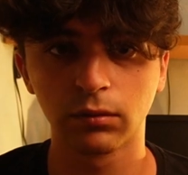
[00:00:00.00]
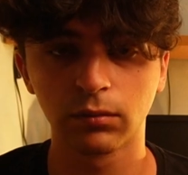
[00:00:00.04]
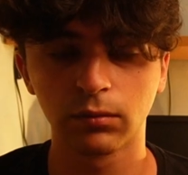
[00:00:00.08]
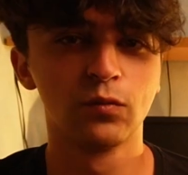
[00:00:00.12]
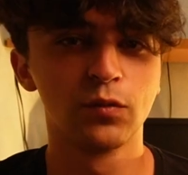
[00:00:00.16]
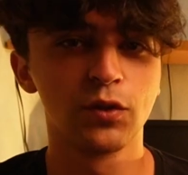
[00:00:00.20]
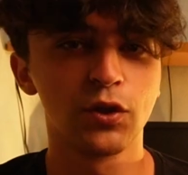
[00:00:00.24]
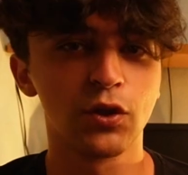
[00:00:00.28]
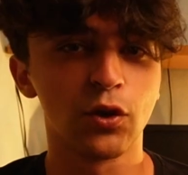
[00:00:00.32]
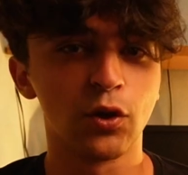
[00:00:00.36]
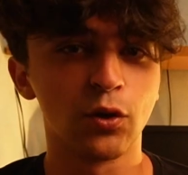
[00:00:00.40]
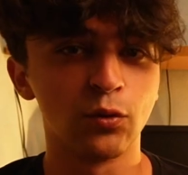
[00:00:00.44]

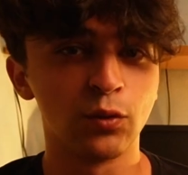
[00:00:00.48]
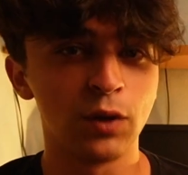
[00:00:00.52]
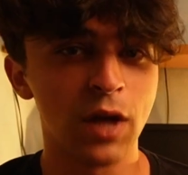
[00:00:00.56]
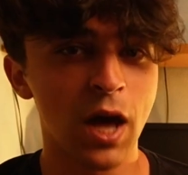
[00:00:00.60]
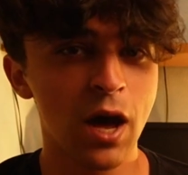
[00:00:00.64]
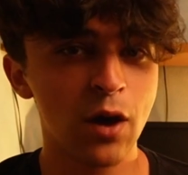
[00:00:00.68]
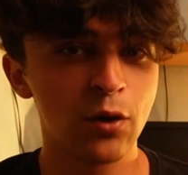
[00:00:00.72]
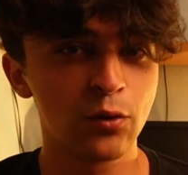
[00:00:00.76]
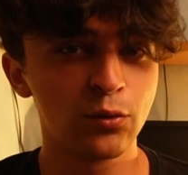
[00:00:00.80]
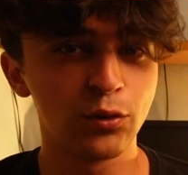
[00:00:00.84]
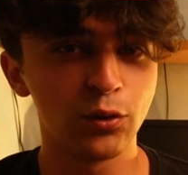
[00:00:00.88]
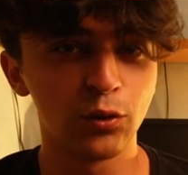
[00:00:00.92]
So
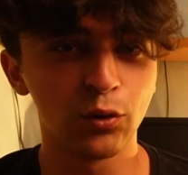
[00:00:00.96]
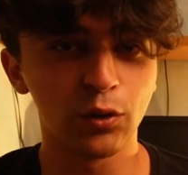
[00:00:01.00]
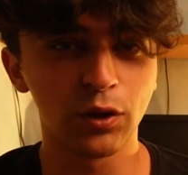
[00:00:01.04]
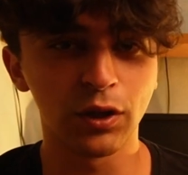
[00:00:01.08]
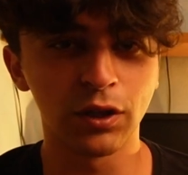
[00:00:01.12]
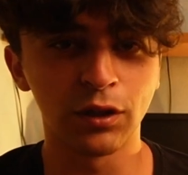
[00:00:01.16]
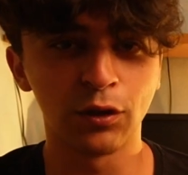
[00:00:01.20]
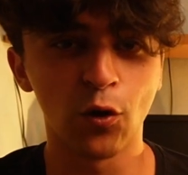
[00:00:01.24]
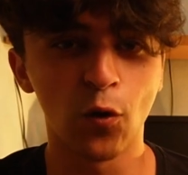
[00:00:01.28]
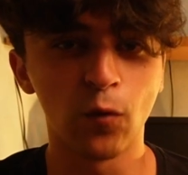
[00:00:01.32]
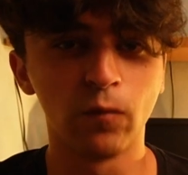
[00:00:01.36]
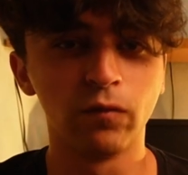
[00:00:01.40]
now you
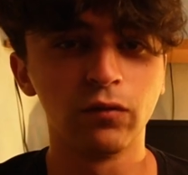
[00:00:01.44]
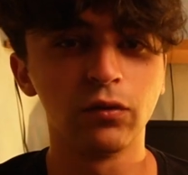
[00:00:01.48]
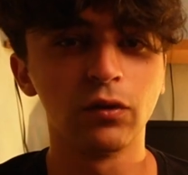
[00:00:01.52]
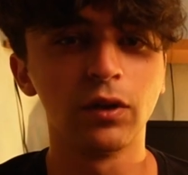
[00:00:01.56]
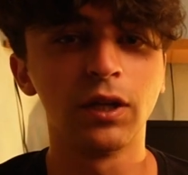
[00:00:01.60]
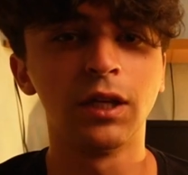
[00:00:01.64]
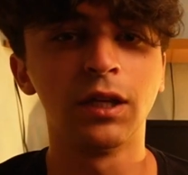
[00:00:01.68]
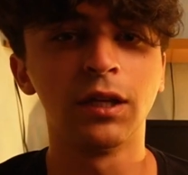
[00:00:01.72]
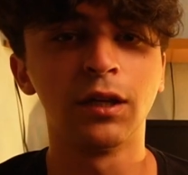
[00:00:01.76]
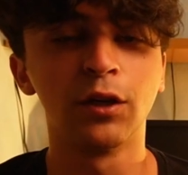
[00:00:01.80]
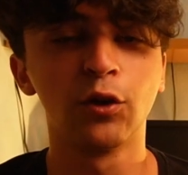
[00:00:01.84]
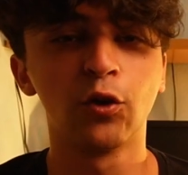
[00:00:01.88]
can
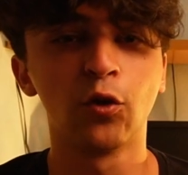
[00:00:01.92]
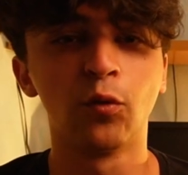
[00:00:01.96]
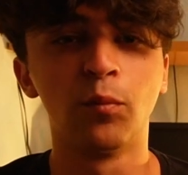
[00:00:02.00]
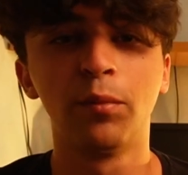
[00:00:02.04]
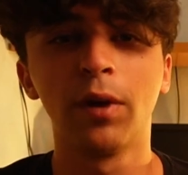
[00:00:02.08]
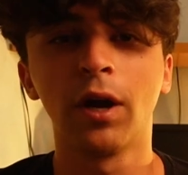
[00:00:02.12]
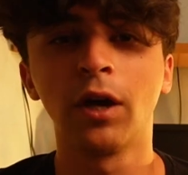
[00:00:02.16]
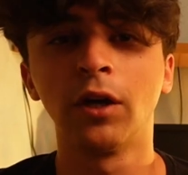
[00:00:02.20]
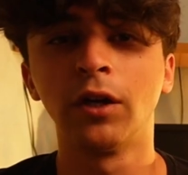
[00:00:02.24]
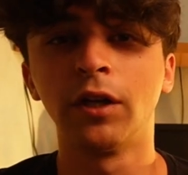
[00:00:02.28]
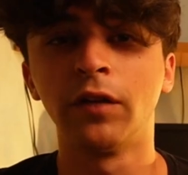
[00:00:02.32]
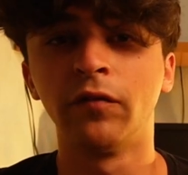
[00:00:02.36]
hopefully
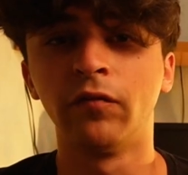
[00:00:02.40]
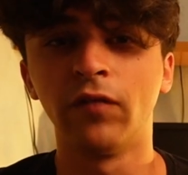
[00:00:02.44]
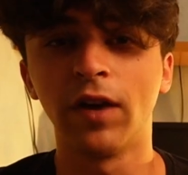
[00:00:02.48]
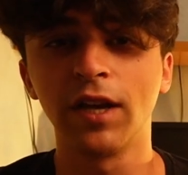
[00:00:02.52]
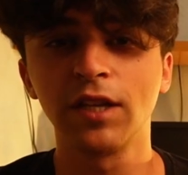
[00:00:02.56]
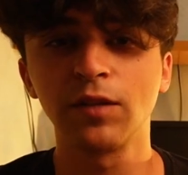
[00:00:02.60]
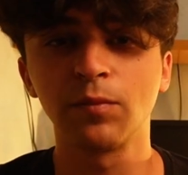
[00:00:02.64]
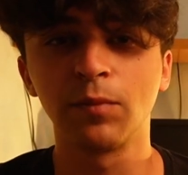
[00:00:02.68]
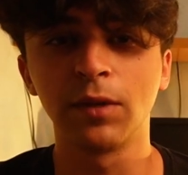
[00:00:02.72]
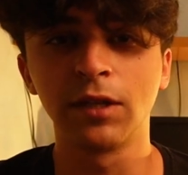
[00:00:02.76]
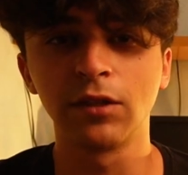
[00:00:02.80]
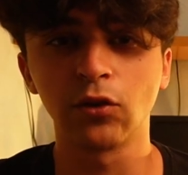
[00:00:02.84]
compare
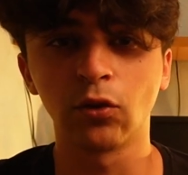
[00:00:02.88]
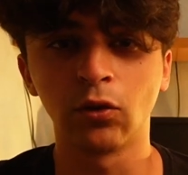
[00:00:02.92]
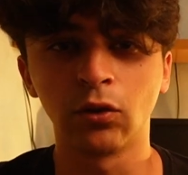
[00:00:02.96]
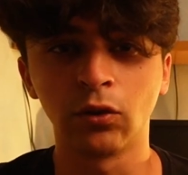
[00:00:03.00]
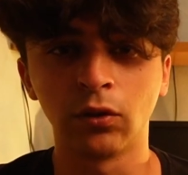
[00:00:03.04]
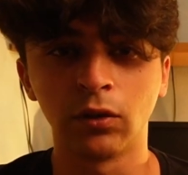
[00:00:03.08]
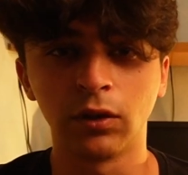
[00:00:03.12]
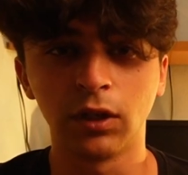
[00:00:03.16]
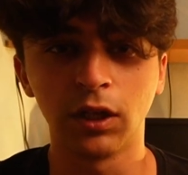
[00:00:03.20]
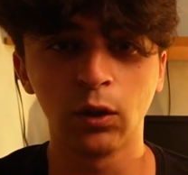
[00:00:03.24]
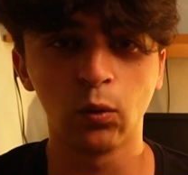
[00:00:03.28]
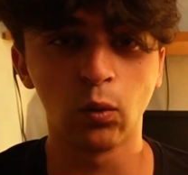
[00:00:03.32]
investments
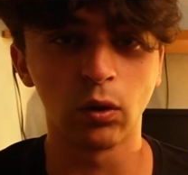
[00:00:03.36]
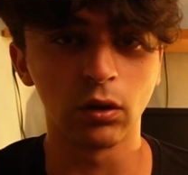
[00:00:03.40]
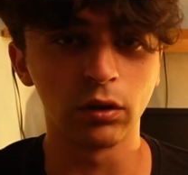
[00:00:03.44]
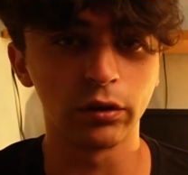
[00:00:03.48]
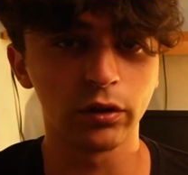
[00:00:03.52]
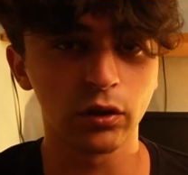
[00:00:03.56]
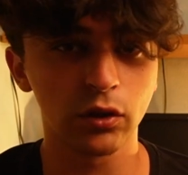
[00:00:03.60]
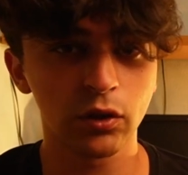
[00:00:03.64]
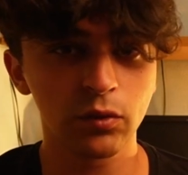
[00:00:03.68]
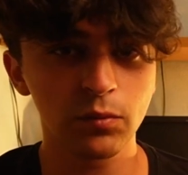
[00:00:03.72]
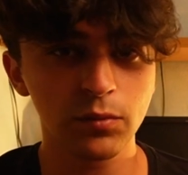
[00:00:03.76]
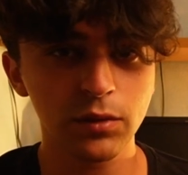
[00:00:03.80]
on equal
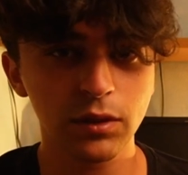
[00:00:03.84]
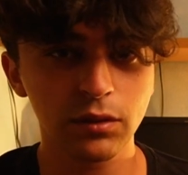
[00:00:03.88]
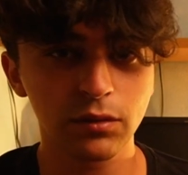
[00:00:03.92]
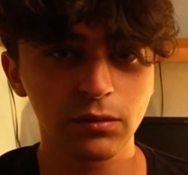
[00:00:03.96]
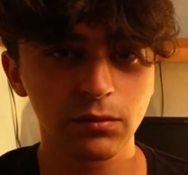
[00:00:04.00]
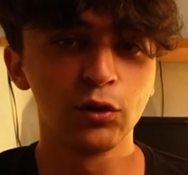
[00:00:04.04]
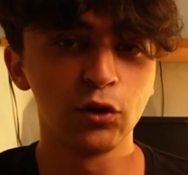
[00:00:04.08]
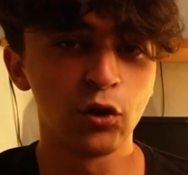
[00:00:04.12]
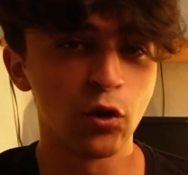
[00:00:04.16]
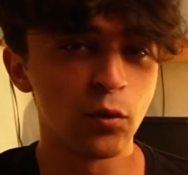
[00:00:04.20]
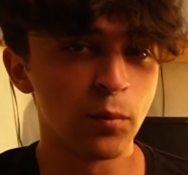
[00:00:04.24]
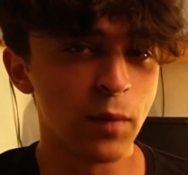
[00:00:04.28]
terms,
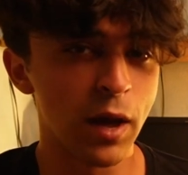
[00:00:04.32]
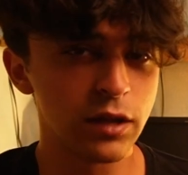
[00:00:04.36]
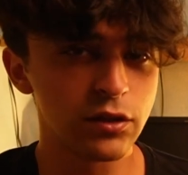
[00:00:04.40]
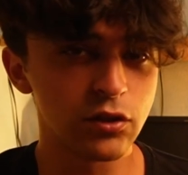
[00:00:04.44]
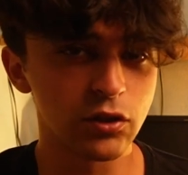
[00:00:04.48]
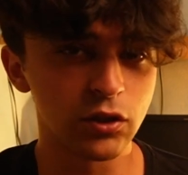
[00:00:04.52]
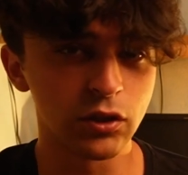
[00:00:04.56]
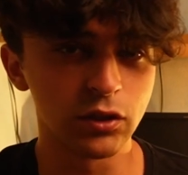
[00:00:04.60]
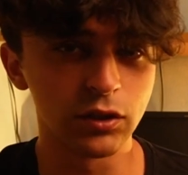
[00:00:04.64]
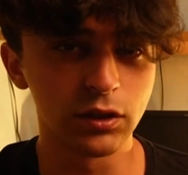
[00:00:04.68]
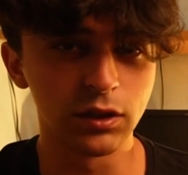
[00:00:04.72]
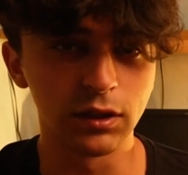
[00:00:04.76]
no
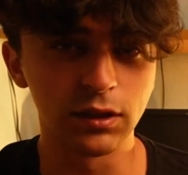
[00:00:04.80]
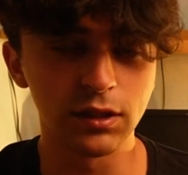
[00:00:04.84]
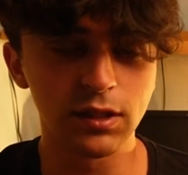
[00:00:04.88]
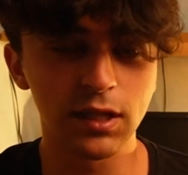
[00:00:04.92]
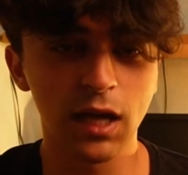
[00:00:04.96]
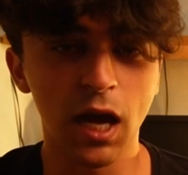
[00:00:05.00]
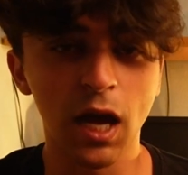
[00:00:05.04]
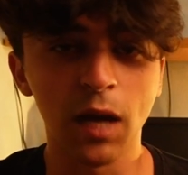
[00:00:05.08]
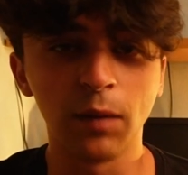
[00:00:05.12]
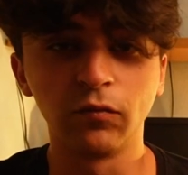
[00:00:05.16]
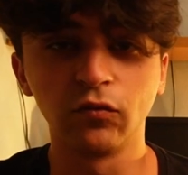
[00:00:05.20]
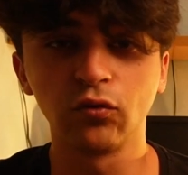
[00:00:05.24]
matter the
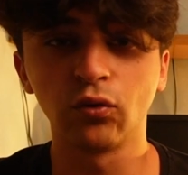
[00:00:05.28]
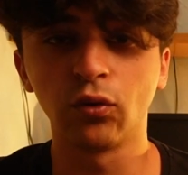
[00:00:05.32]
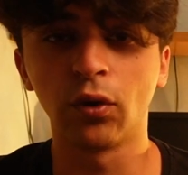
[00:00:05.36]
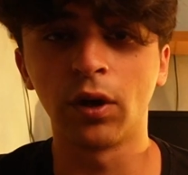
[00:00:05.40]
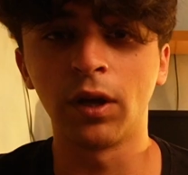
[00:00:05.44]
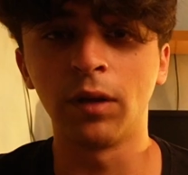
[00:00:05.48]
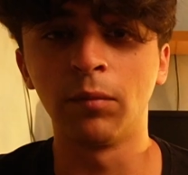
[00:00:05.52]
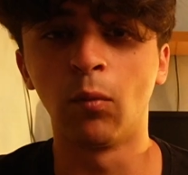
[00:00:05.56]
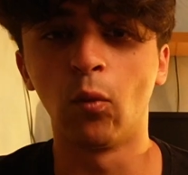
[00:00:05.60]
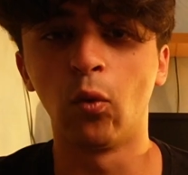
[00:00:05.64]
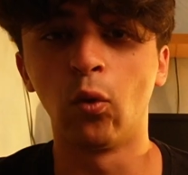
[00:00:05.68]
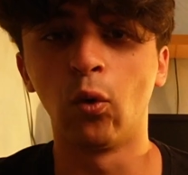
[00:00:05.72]
time
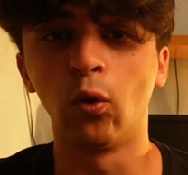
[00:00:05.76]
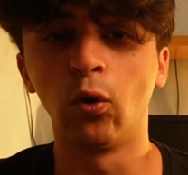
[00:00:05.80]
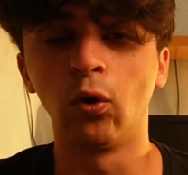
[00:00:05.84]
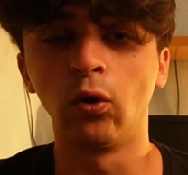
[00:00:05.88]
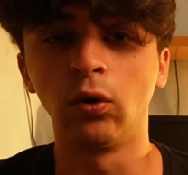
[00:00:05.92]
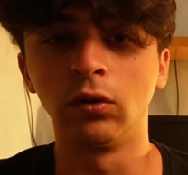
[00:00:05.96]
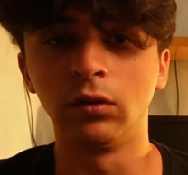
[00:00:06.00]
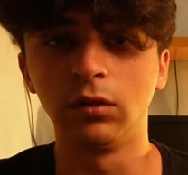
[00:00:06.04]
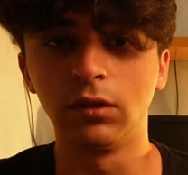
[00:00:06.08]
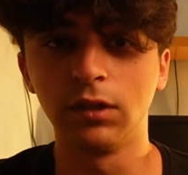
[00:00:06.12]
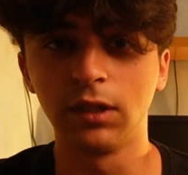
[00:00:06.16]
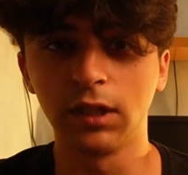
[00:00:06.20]
frame
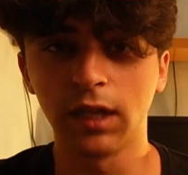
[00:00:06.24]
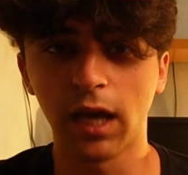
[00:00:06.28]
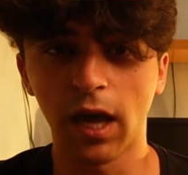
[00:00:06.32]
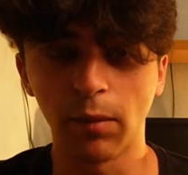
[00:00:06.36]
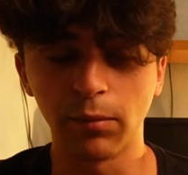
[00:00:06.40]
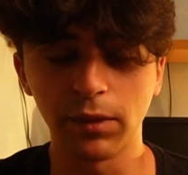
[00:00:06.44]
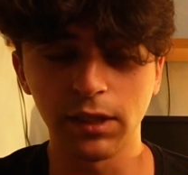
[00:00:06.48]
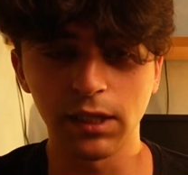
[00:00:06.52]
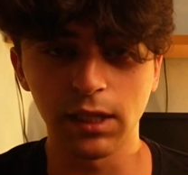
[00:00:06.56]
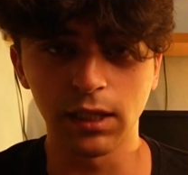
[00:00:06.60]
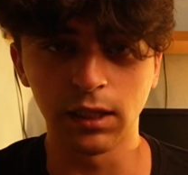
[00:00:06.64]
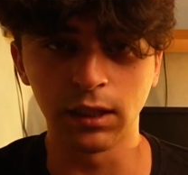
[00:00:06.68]
or the
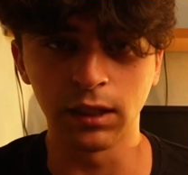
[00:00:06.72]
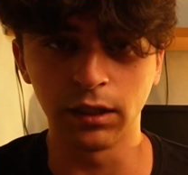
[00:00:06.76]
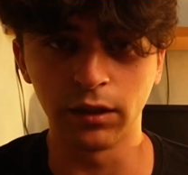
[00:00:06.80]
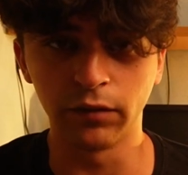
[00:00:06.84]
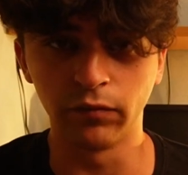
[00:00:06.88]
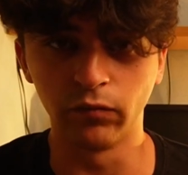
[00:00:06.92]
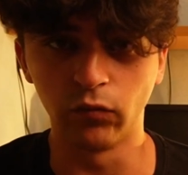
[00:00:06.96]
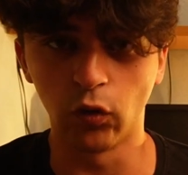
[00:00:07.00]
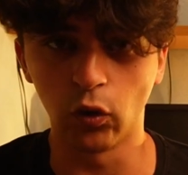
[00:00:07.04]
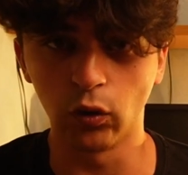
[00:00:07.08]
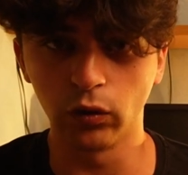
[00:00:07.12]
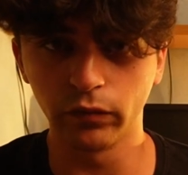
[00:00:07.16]
capital
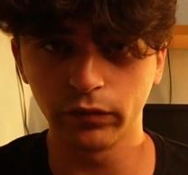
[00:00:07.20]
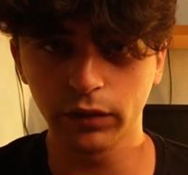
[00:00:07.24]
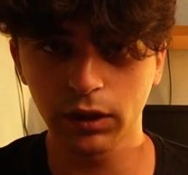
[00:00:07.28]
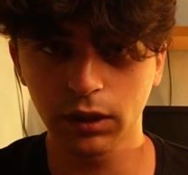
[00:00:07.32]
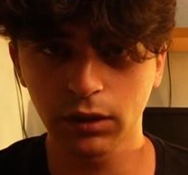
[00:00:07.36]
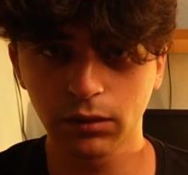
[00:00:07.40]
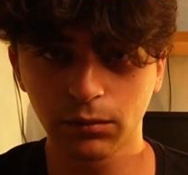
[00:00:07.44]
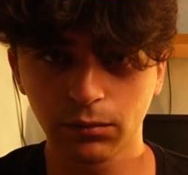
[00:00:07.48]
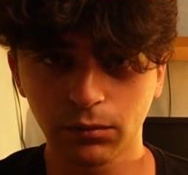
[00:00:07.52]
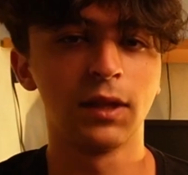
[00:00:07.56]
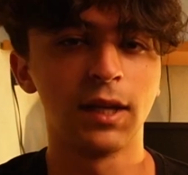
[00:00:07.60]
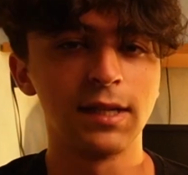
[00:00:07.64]
involved.
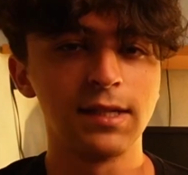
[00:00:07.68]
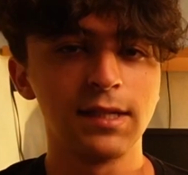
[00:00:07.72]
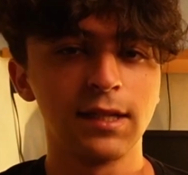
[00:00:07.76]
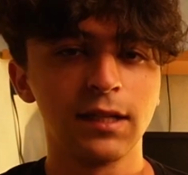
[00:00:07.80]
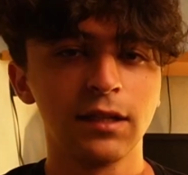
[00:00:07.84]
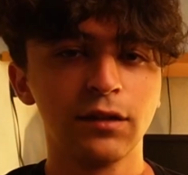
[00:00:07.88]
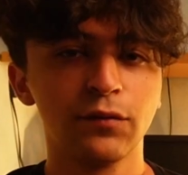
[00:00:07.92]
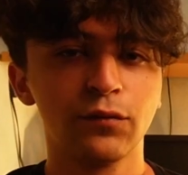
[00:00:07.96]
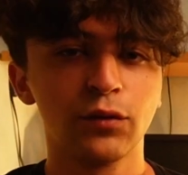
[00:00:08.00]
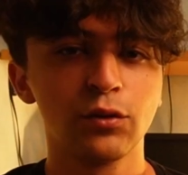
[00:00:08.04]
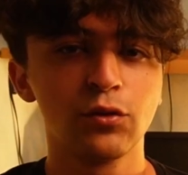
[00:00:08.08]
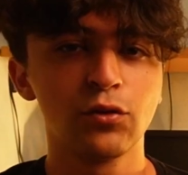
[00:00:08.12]
That's
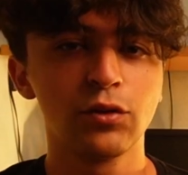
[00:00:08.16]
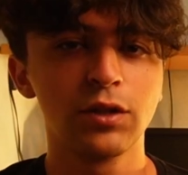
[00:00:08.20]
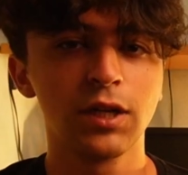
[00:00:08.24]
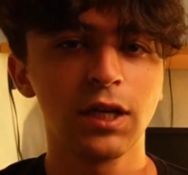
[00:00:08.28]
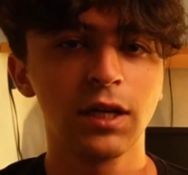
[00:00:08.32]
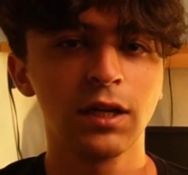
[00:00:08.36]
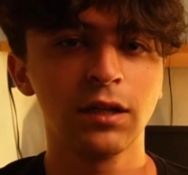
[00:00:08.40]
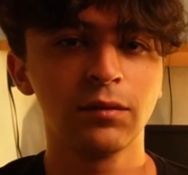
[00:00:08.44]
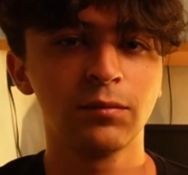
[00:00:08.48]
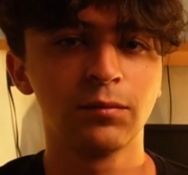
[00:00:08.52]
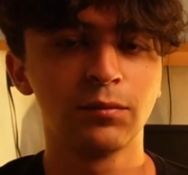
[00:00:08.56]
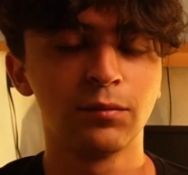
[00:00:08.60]
it for
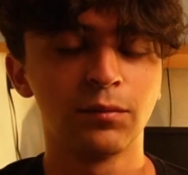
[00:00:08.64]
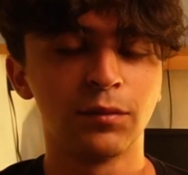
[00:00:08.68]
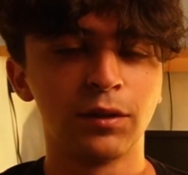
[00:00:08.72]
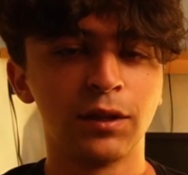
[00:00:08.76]
today.